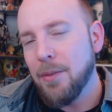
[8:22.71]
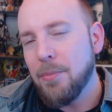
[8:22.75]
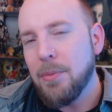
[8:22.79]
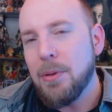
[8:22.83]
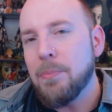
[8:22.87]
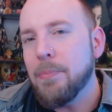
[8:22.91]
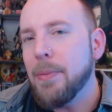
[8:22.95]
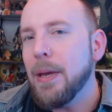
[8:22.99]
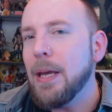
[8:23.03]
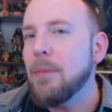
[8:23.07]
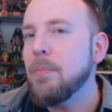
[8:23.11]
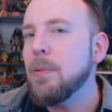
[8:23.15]
I
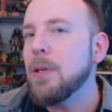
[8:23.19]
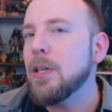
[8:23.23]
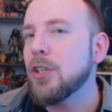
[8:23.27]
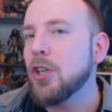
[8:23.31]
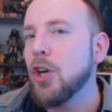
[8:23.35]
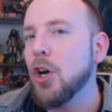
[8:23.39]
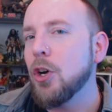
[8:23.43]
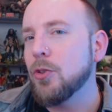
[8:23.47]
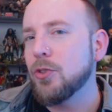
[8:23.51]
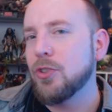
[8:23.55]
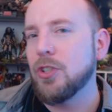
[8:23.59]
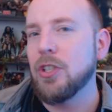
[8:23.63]
mean, maybe
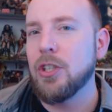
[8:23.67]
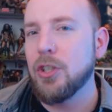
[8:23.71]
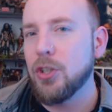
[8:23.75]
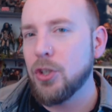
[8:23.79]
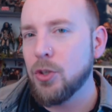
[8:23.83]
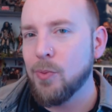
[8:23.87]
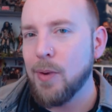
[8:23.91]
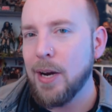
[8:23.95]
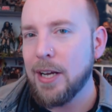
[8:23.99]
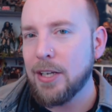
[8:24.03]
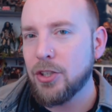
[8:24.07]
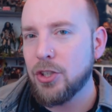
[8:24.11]
it goes in a
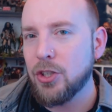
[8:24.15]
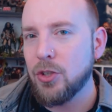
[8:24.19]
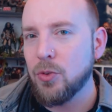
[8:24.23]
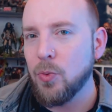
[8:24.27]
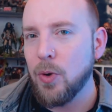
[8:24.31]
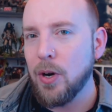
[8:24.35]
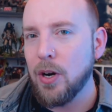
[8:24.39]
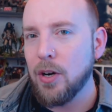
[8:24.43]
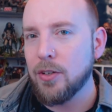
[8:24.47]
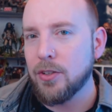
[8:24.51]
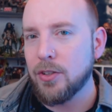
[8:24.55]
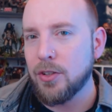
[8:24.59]

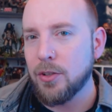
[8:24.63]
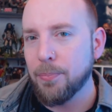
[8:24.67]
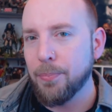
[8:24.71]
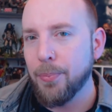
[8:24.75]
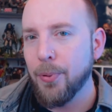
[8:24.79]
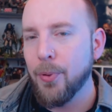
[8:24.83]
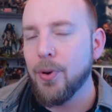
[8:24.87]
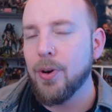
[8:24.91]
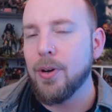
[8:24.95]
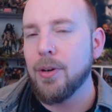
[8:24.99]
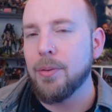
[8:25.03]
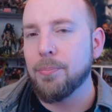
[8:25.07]
direction where it's
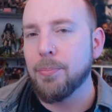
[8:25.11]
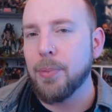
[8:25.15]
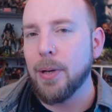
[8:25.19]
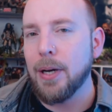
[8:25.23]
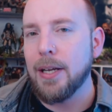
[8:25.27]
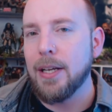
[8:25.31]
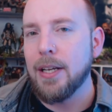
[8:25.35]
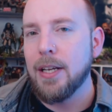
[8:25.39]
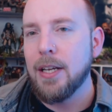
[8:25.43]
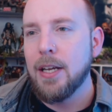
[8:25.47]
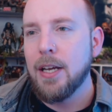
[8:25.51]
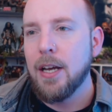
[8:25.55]
important,
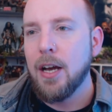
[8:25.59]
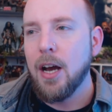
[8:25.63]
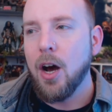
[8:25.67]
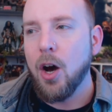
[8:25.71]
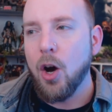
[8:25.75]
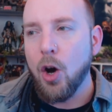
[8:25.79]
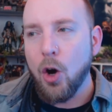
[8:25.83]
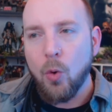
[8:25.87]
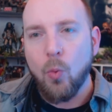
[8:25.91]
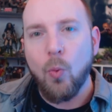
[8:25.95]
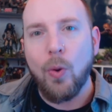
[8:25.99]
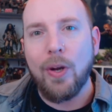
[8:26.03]
but
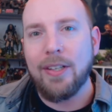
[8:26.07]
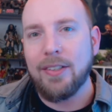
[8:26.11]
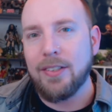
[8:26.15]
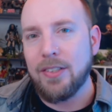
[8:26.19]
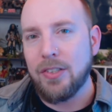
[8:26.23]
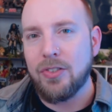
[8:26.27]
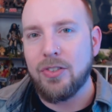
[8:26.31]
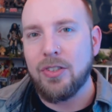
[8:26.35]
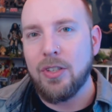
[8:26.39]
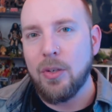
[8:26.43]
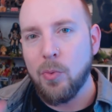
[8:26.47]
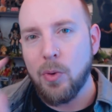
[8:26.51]
I'll wait
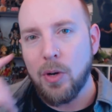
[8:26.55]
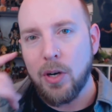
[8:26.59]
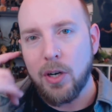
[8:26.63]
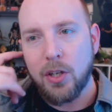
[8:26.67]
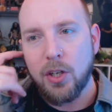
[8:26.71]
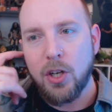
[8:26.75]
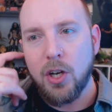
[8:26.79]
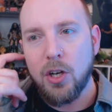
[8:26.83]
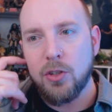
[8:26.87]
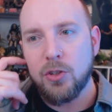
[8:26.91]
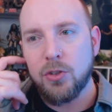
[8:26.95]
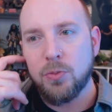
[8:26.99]
to see where
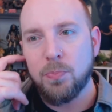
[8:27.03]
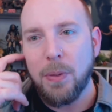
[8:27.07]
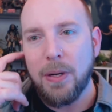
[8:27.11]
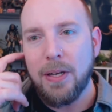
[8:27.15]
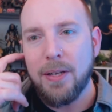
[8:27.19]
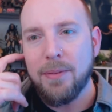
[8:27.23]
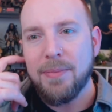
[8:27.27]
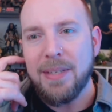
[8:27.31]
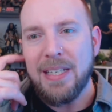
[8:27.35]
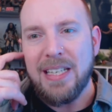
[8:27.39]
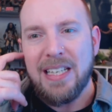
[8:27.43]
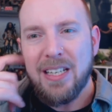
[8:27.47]
it goes,
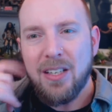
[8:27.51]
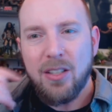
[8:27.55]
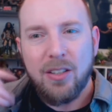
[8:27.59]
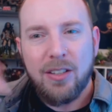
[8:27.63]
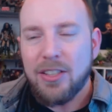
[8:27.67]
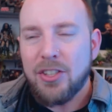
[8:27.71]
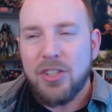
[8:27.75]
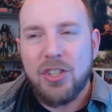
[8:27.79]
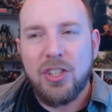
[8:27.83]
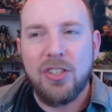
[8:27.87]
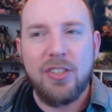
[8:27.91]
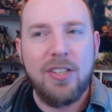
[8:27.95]
but
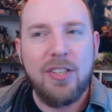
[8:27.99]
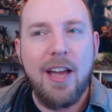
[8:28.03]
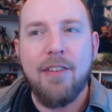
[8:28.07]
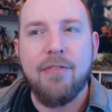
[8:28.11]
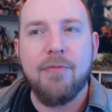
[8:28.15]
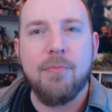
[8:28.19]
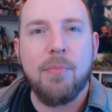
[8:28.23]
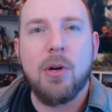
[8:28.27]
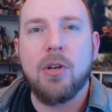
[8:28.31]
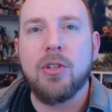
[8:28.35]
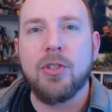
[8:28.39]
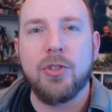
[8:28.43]
let's just
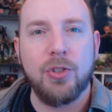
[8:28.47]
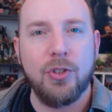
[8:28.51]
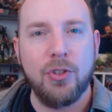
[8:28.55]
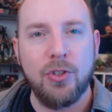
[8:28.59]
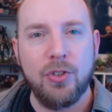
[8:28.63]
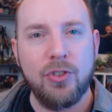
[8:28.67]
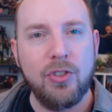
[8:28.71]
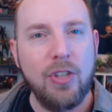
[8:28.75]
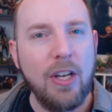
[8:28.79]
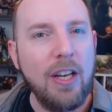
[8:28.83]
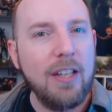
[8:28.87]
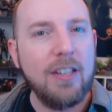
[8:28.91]
have
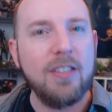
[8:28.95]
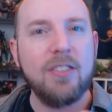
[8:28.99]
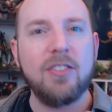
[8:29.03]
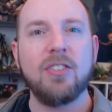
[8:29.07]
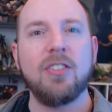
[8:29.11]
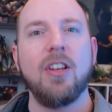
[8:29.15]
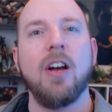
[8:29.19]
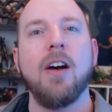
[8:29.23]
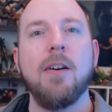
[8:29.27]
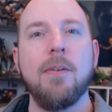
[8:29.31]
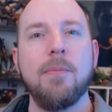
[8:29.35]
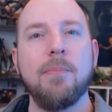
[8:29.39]
Mercer saying
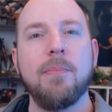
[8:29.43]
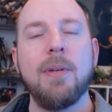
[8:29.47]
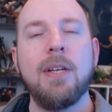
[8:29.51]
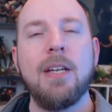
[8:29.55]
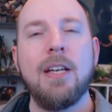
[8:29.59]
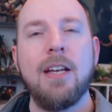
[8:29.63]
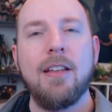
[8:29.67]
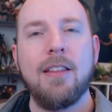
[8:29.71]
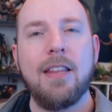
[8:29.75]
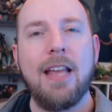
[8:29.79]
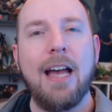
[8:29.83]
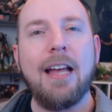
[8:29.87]
something
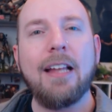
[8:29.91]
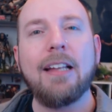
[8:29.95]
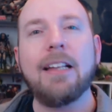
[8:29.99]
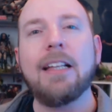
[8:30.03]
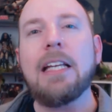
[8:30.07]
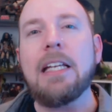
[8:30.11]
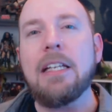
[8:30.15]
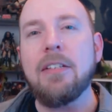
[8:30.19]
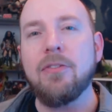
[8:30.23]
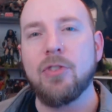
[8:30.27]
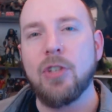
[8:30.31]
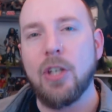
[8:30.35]
that
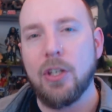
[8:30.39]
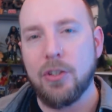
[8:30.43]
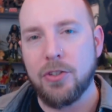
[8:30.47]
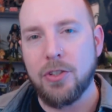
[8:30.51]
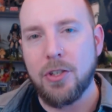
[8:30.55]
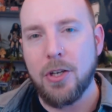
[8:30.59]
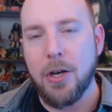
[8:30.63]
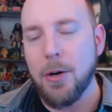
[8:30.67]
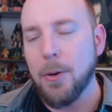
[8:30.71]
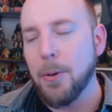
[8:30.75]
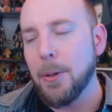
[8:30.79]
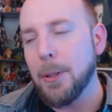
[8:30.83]
leaves
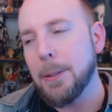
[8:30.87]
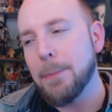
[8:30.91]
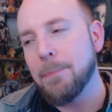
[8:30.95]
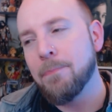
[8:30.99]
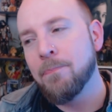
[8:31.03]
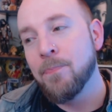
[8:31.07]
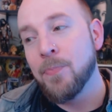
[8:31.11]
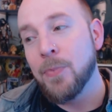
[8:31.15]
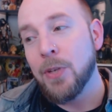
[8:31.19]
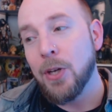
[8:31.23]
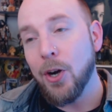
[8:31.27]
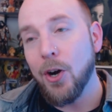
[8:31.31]
us going,